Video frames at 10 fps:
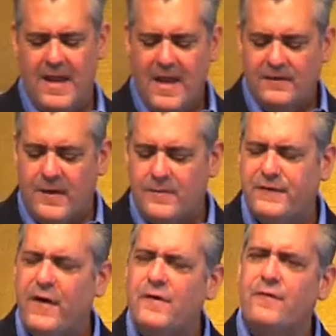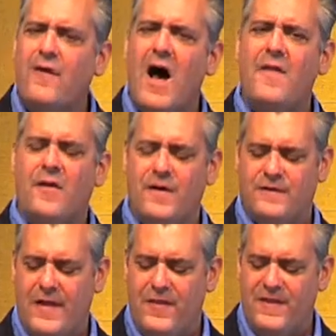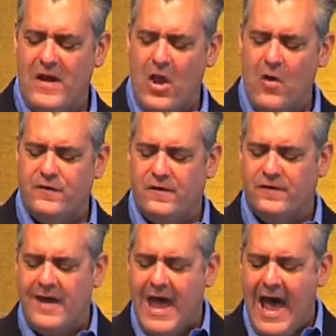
Some church fathers and theologians